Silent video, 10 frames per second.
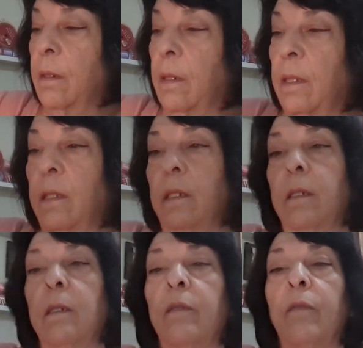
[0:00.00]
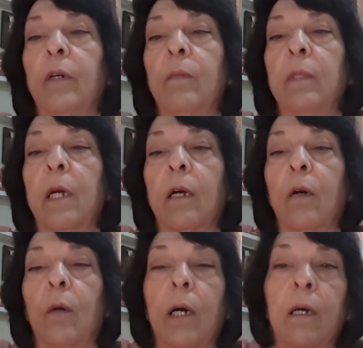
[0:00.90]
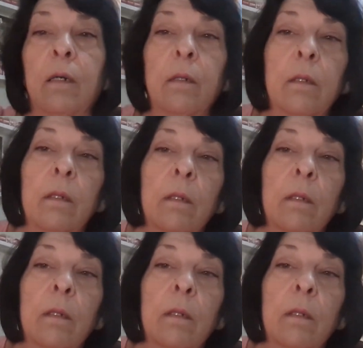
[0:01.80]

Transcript: And this is from Deco Art.